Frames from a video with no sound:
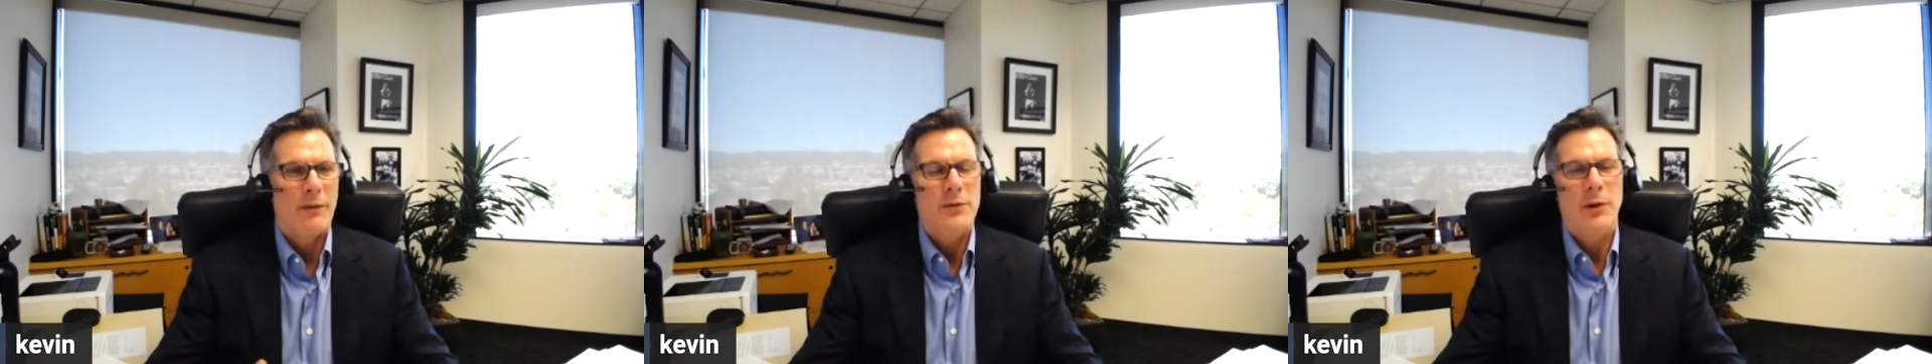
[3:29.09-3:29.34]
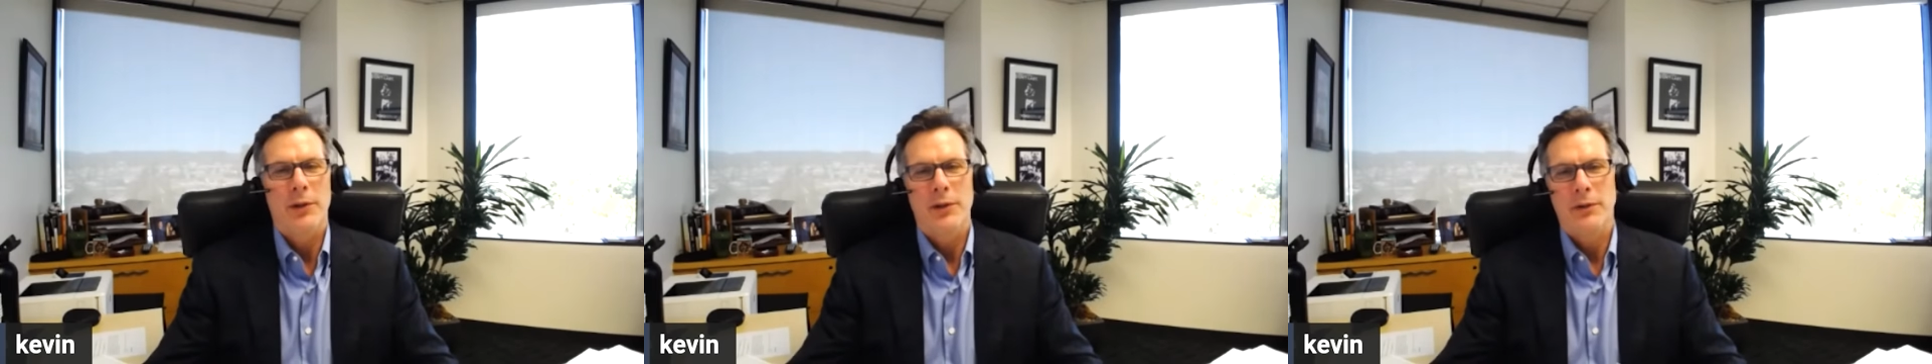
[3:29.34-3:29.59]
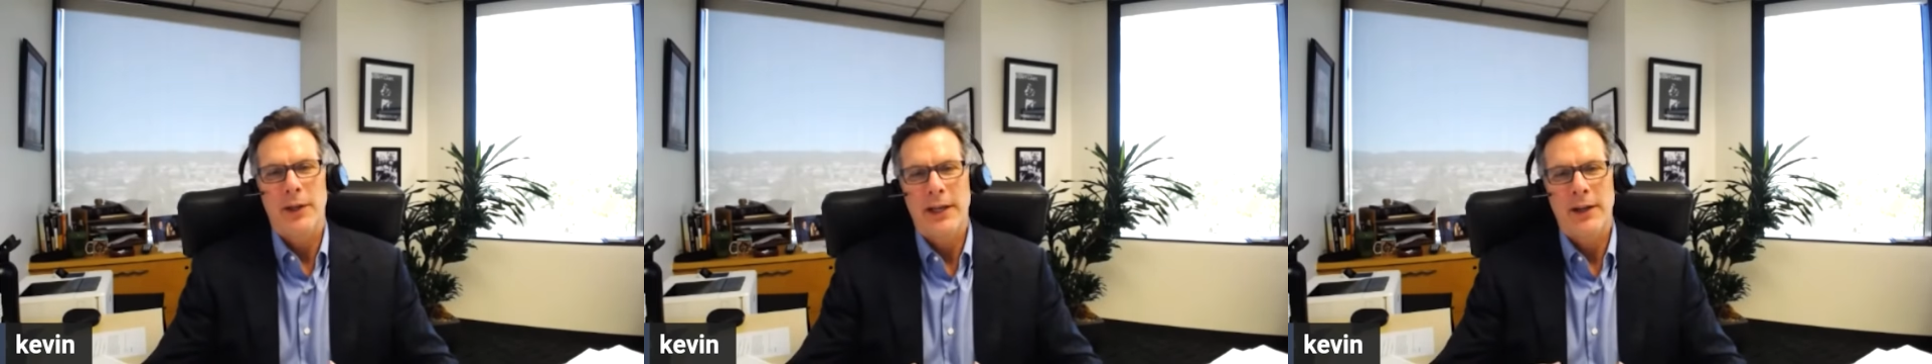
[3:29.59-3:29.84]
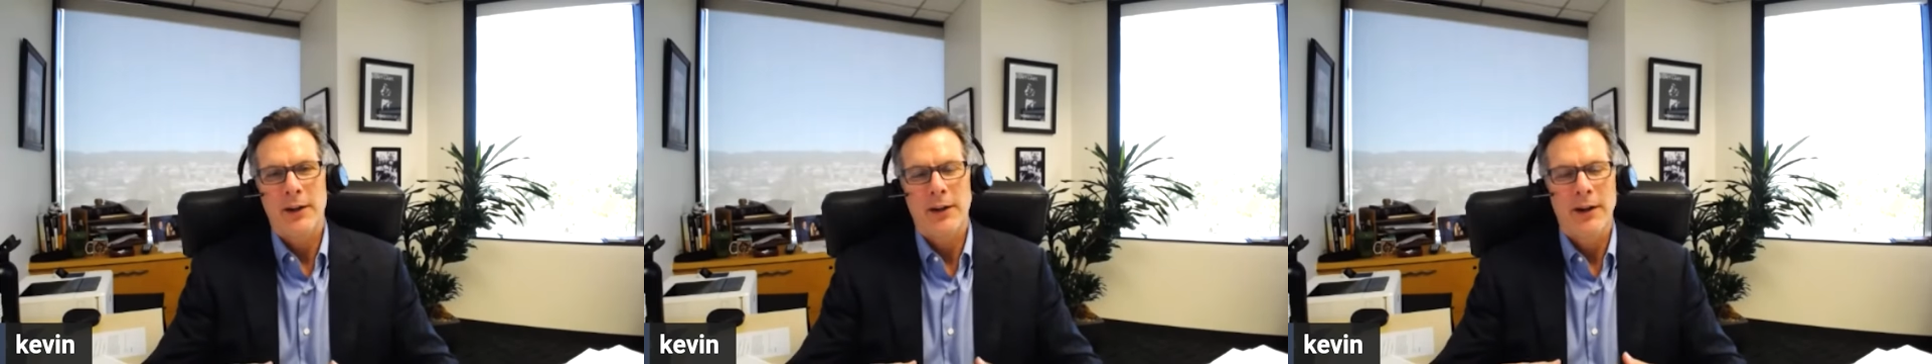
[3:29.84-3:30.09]
So when you
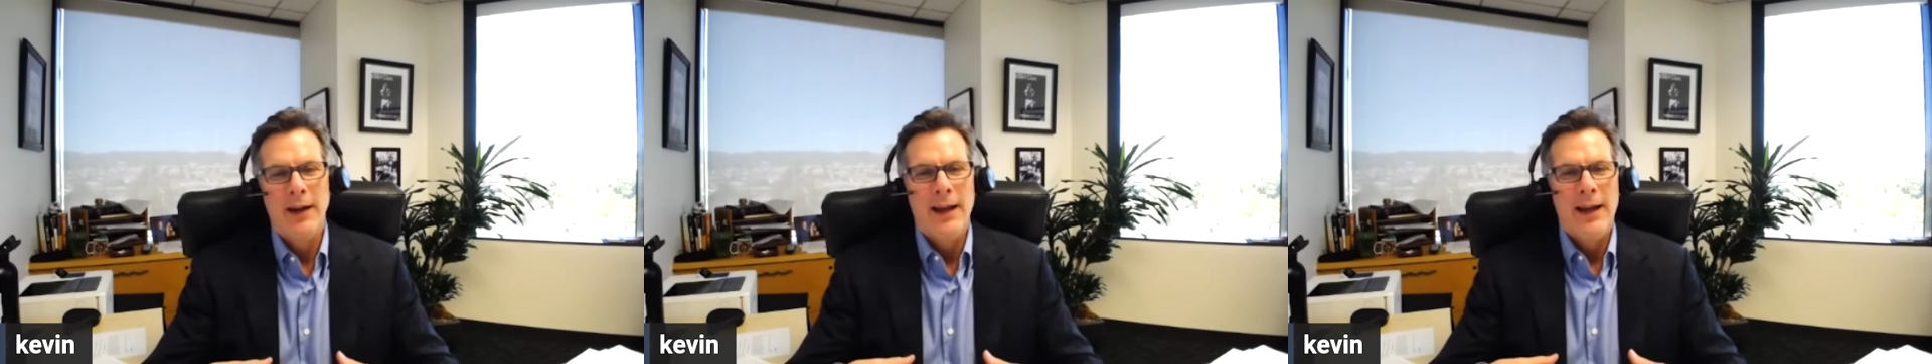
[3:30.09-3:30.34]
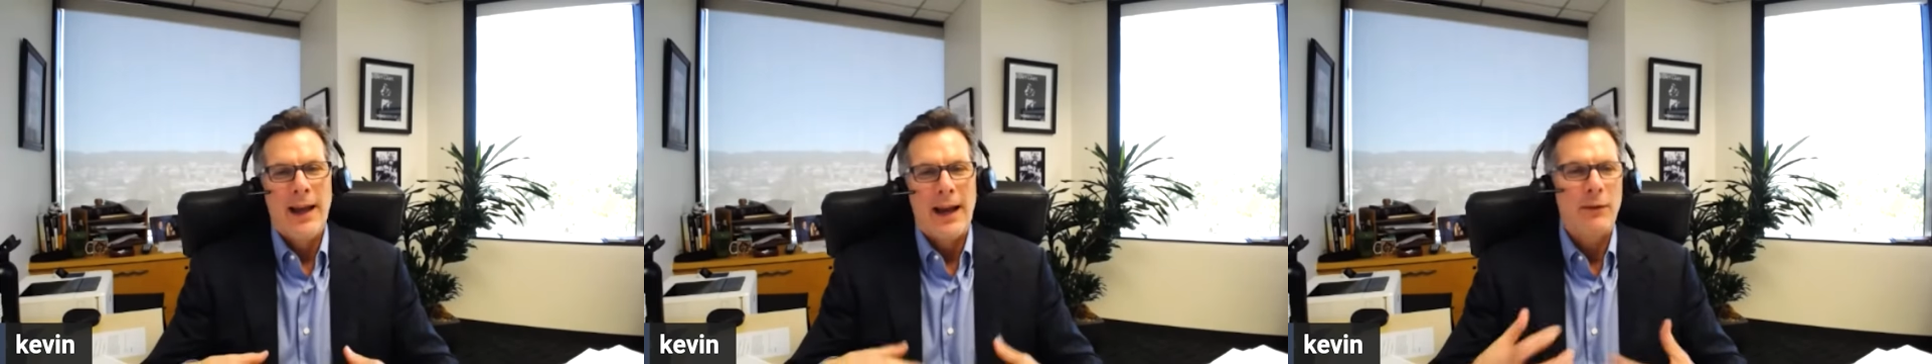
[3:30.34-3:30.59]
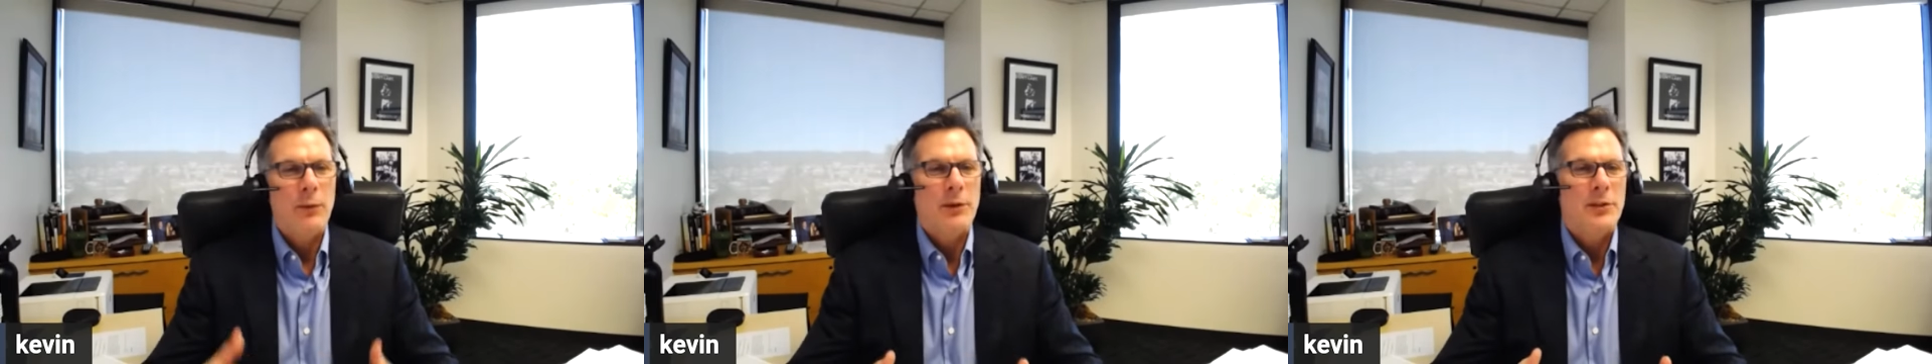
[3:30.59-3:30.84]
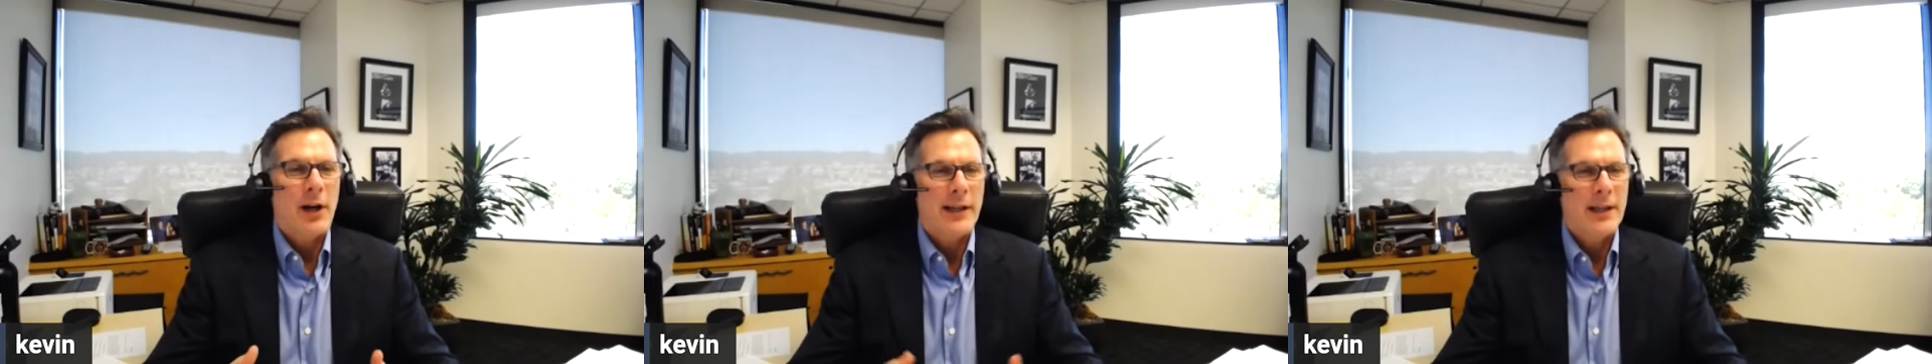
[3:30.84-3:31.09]
hear everyone
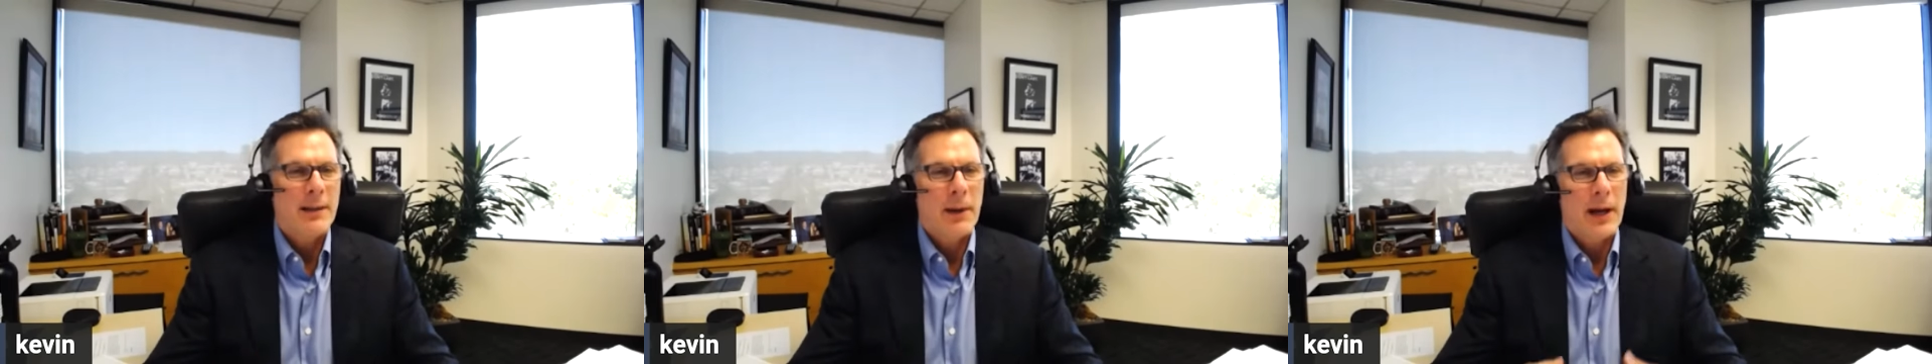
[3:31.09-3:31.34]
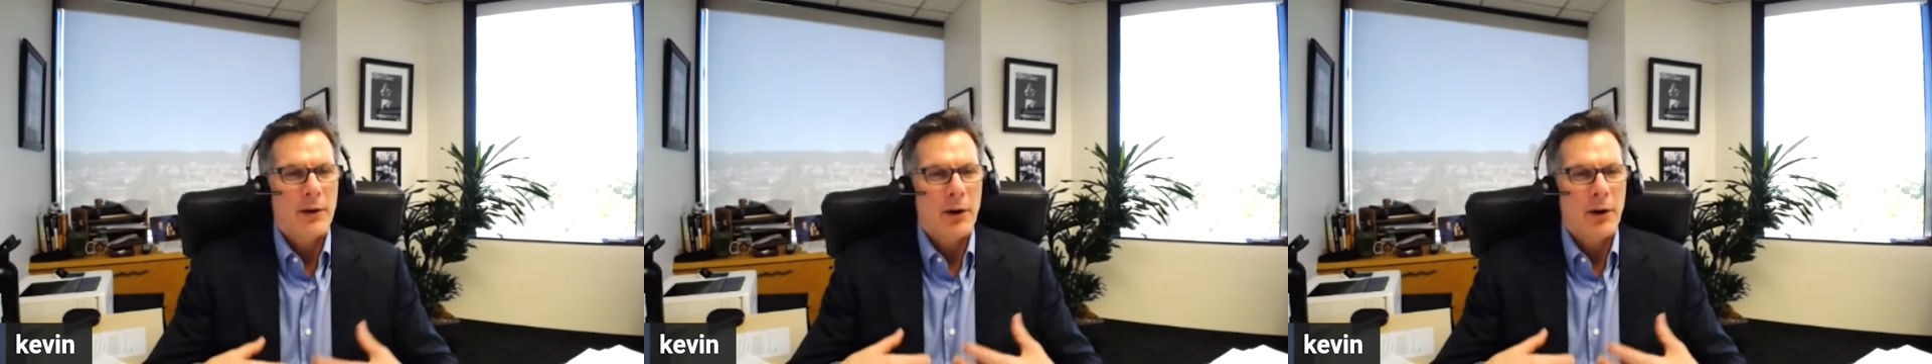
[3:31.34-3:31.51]
talking about,